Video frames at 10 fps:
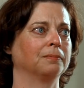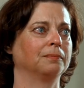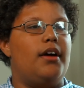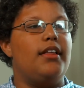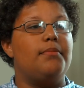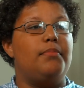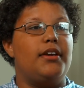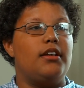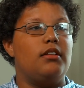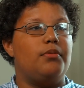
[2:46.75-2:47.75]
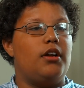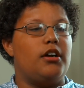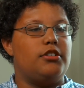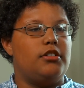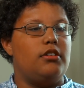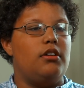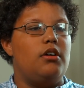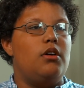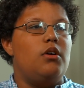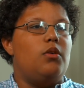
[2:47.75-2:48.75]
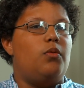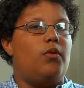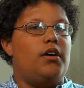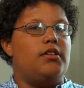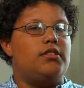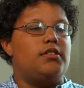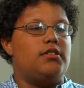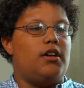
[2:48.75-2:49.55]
What I liked being in the production was